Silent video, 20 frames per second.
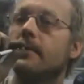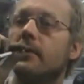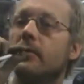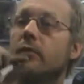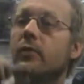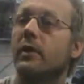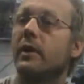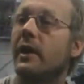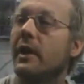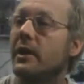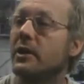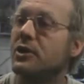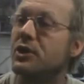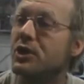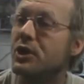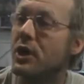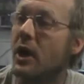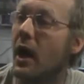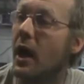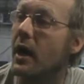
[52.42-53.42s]
so I kind of
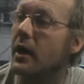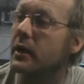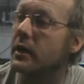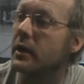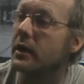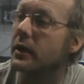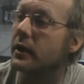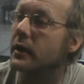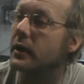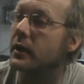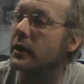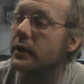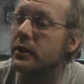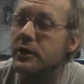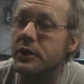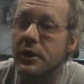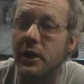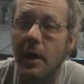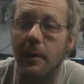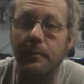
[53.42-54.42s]
shot a
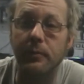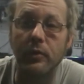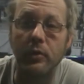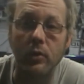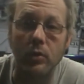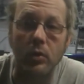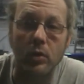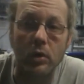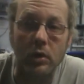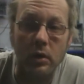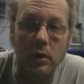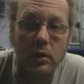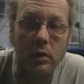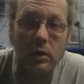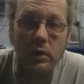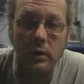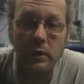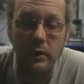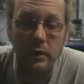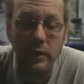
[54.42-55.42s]
shop
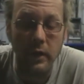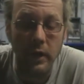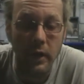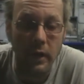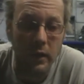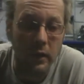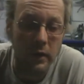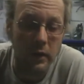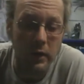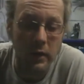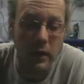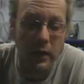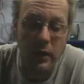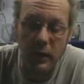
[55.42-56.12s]
tour and